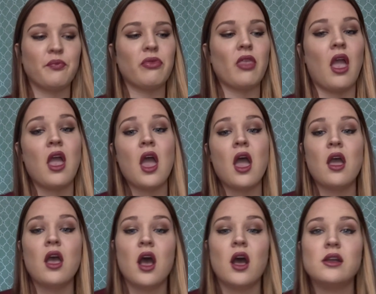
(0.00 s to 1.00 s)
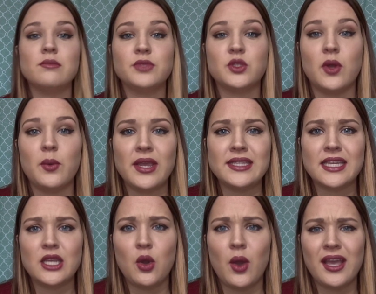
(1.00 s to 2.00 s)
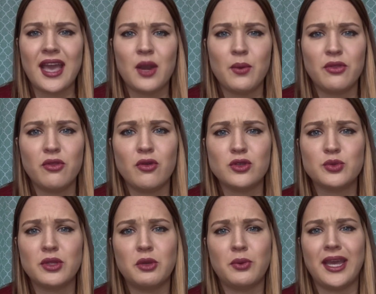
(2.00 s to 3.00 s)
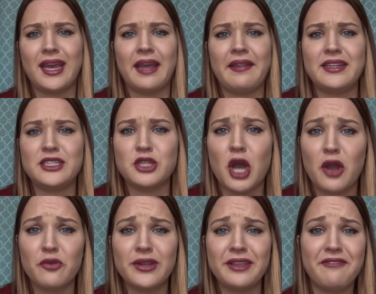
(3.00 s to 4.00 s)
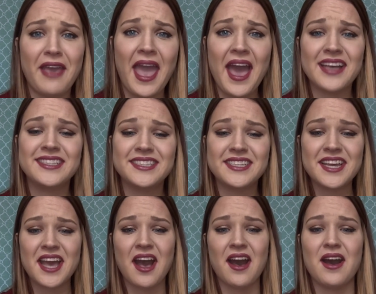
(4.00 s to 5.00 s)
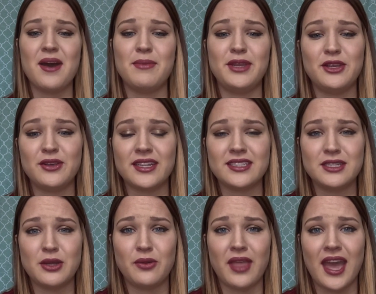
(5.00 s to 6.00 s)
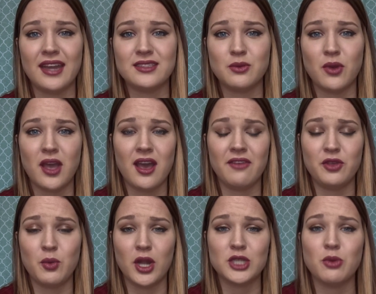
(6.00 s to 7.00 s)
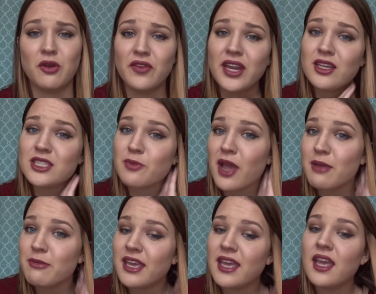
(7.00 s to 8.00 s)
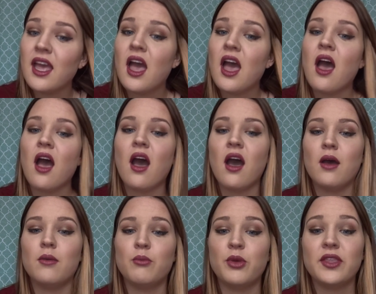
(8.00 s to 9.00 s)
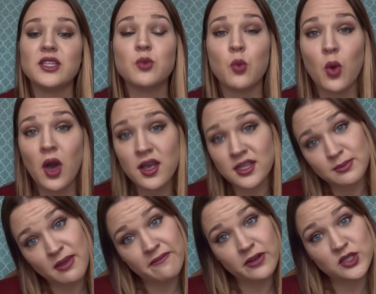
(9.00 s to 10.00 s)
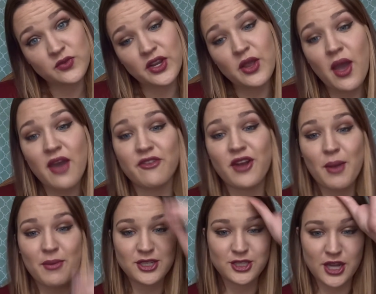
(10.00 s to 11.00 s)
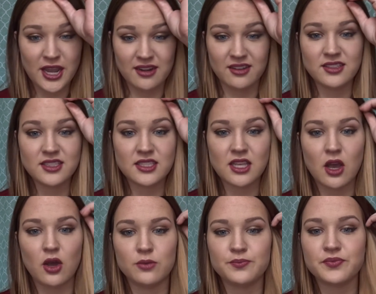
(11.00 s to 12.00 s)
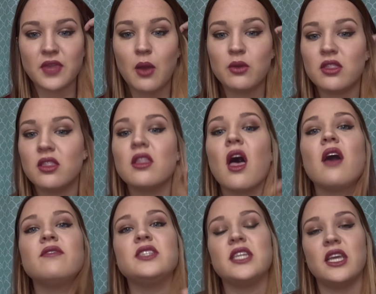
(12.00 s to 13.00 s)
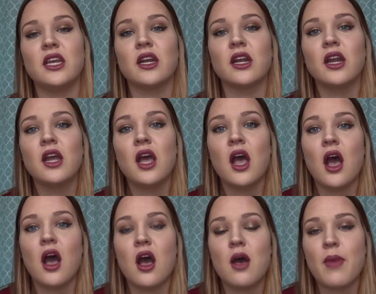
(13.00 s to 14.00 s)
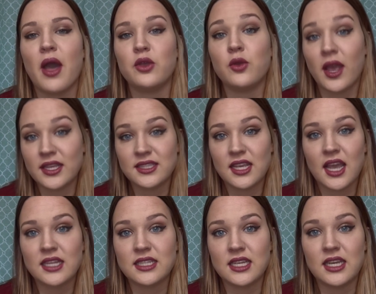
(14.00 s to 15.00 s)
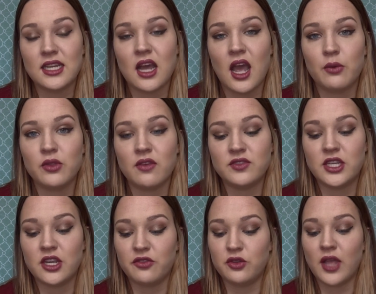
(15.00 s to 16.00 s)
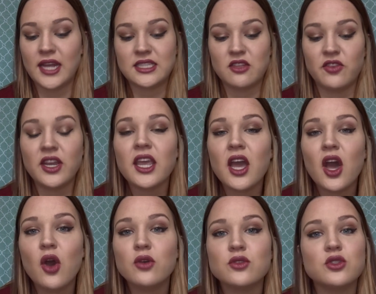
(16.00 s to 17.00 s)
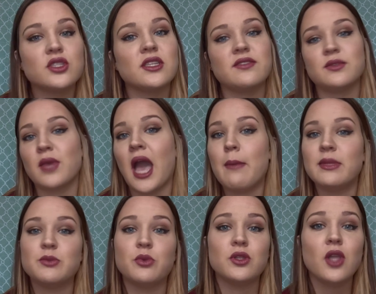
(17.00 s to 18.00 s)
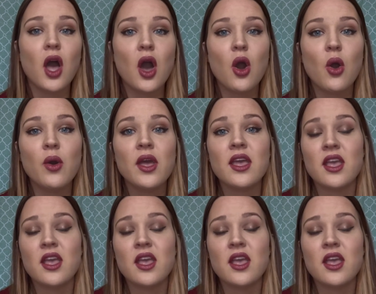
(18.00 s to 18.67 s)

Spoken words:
So anyways, I know I kind of went through those really quick. I like to talk really fast, and you'll get to know that if you watch more videos by me. But this was my first video ever on my channel, so I would love to hear how you guys think I did. I would love to hear if you liked the video, so just leave some comments below.